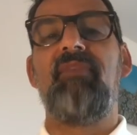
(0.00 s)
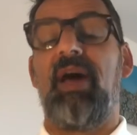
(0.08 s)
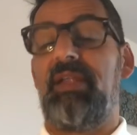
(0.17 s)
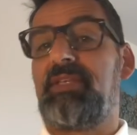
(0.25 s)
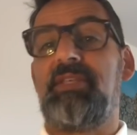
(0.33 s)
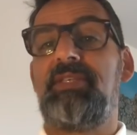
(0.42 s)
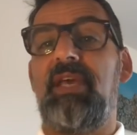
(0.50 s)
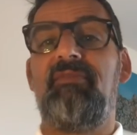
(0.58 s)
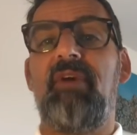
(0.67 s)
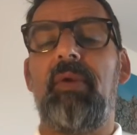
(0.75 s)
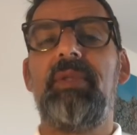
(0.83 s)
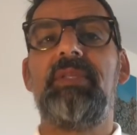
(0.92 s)
as I
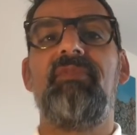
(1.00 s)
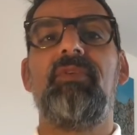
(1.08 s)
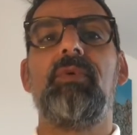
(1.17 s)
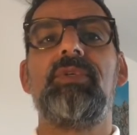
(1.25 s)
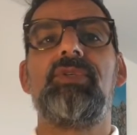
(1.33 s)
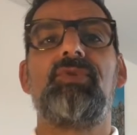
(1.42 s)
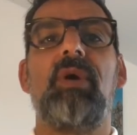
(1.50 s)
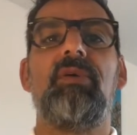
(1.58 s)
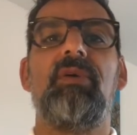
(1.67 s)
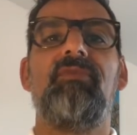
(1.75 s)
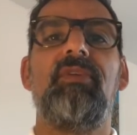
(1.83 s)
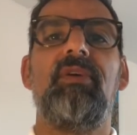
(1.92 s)
said, very difficult to
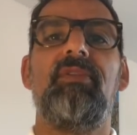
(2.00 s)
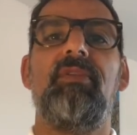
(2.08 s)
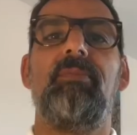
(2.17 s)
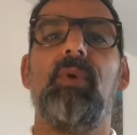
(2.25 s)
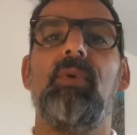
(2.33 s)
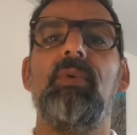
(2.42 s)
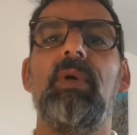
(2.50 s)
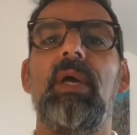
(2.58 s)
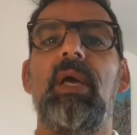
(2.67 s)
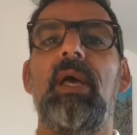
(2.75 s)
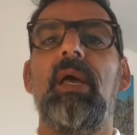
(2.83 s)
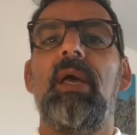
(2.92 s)
shrug off the ball.
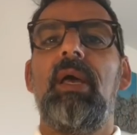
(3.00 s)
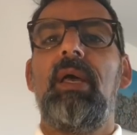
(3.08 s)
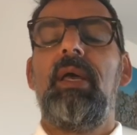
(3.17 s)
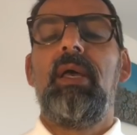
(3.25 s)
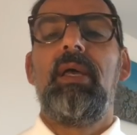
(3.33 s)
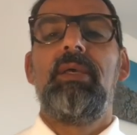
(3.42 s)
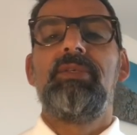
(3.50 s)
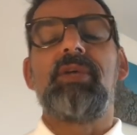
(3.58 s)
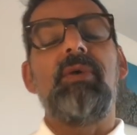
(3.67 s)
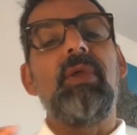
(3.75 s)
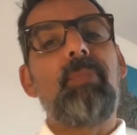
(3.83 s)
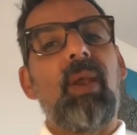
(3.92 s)

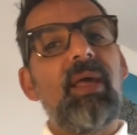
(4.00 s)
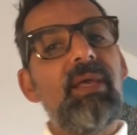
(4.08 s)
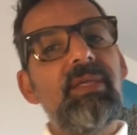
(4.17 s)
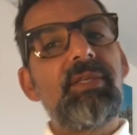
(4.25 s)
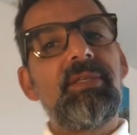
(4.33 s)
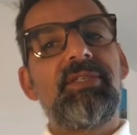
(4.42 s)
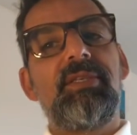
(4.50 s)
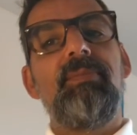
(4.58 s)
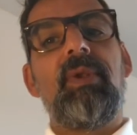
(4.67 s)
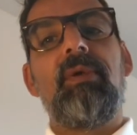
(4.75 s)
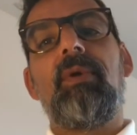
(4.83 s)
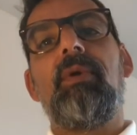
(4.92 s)
So he plays in a
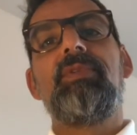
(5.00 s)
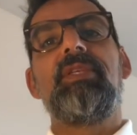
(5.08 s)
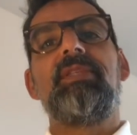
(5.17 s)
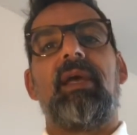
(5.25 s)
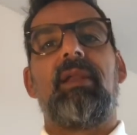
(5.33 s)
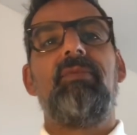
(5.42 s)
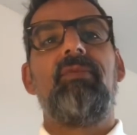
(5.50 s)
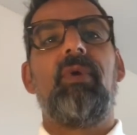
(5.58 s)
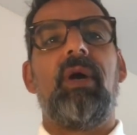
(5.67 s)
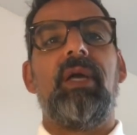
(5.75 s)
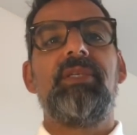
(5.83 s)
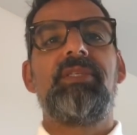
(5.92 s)
similar role to Declan
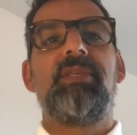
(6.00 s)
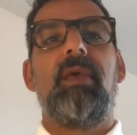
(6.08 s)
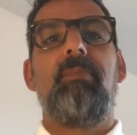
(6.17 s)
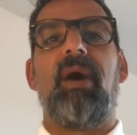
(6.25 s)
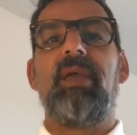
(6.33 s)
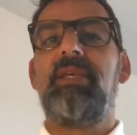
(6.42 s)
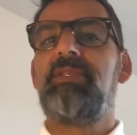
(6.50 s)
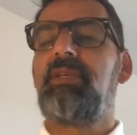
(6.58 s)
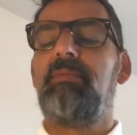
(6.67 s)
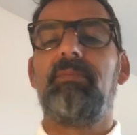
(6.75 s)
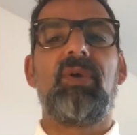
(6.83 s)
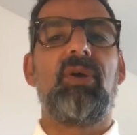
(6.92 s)
Rice, but he's
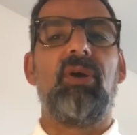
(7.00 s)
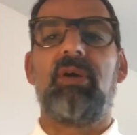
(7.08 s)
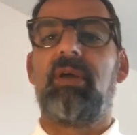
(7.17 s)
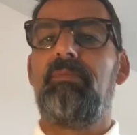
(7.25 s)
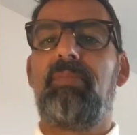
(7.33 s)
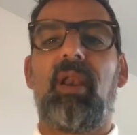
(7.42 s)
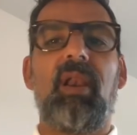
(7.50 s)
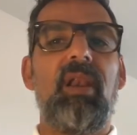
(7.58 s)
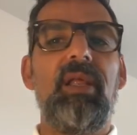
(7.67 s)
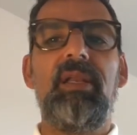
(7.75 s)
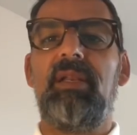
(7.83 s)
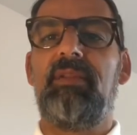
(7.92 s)
got
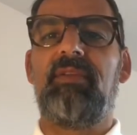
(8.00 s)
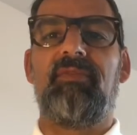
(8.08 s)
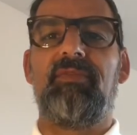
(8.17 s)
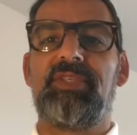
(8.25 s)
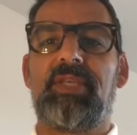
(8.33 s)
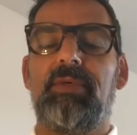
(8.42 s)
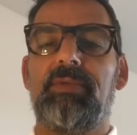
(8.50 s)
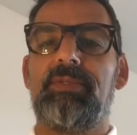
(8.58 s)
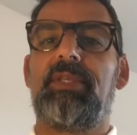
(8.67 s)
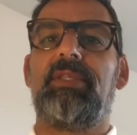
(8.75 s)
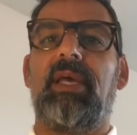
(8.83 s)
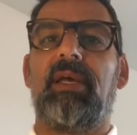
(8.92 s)
completely different
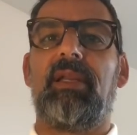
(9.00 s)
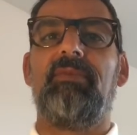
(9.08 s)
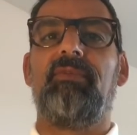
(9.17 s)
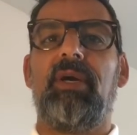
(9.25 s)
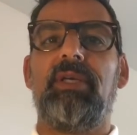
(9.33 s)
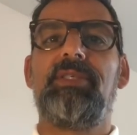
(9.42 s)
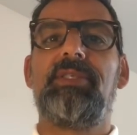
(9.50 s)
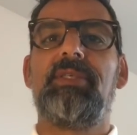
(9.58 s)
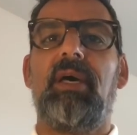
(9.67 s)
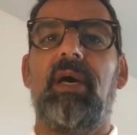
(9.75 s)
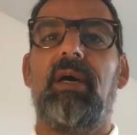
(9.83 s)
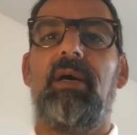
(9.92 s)
skills to Declan
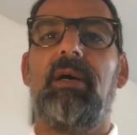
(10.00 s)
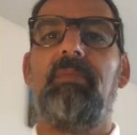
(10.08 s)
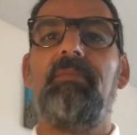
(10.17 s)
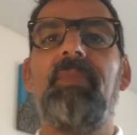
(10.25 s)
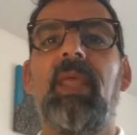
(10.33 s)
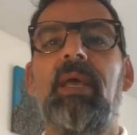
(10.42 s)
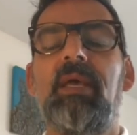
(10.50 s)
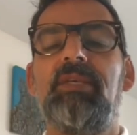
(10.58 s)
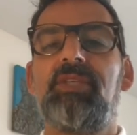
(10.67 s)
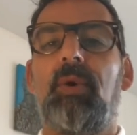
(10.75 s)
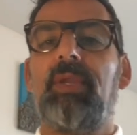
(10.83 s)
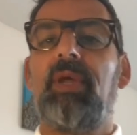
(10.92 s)
Rice.
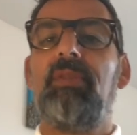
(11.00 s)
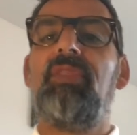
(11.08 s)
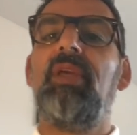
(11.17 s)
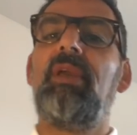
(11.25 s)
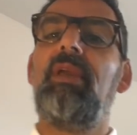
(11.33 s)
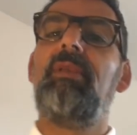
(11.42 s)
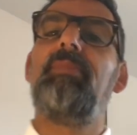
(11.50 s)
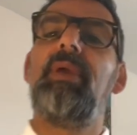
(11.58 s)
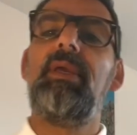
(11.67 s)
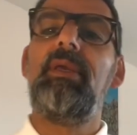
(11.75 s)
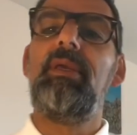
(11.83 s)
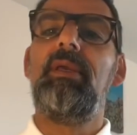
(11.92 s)
So I don't think it'd
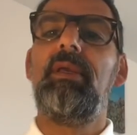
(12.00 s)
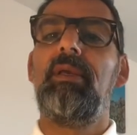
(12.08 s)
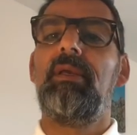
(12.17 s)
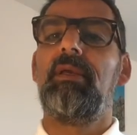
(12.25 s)
be